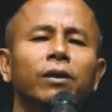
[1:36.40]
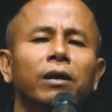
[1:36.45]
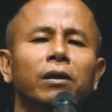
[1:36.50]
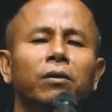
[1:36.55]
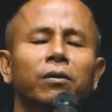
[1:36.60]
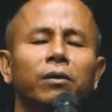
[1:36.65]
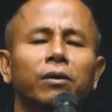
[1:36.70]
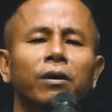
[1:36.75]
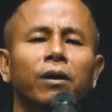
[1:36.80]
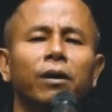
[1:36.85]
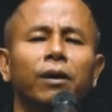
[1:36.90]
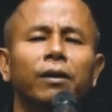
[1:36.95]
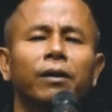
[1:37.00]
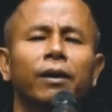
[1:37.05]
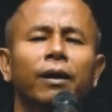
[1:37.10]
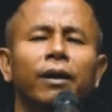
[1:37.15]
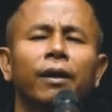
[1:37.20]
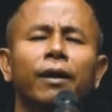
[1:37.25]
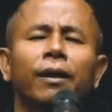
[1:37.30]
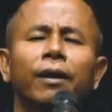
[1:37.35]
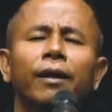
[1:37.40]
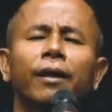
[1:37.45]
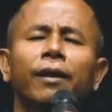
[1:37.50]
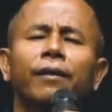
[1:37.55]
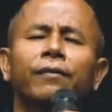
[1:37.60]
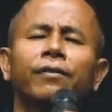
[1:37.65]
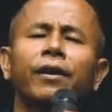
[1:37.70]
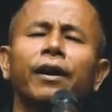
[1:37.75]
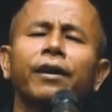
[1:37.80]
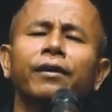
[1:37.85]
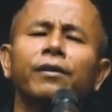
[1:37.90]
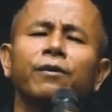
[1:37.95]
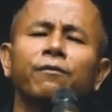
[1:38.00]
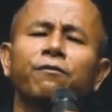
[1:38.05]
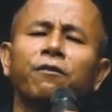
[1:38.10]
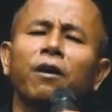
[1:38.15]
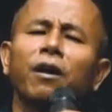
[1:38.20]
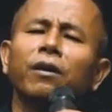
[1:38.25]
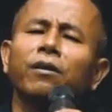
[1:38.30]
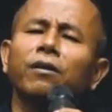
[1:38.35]
Lord God. Thank you,
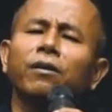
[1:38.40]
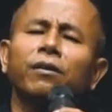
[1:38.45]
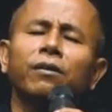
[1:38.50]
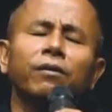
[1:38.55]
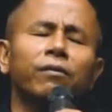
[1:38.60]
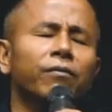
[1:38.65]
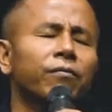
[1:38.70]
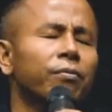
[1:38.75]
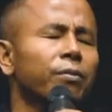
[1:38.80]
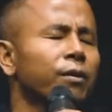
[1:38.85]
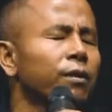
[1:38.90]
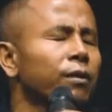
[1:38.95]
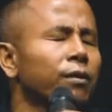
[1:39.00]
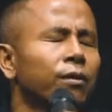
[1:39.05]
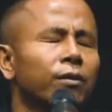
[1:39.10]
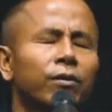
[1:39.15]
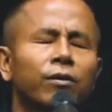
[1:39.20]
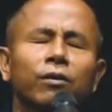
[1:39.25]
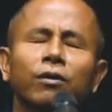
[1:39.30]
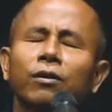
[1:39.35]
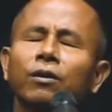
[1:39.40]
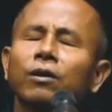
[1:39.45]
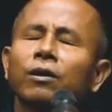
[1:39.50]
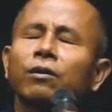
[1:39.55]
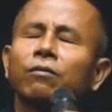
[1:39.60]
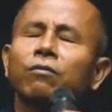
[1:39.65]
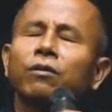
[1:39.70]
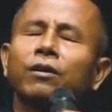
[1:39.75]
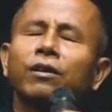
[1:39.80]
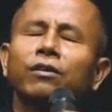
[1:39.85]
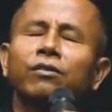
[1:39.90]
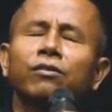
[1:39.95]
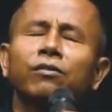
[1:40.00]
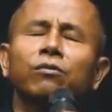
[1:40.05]
Father, for this